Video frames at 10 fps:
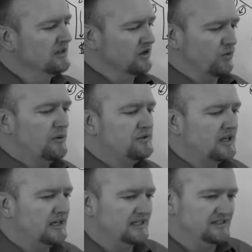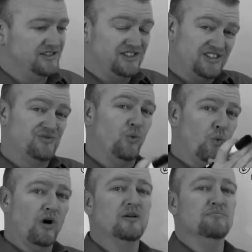Your website is just
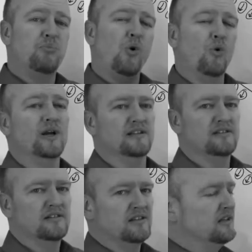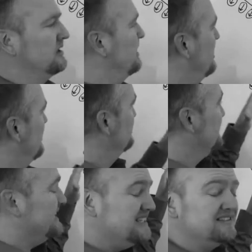one point
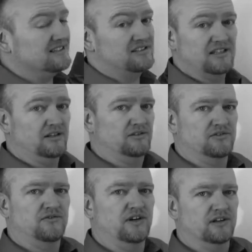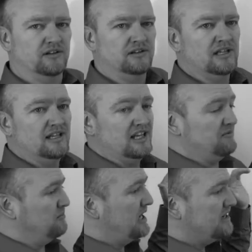in the sales funnel. It may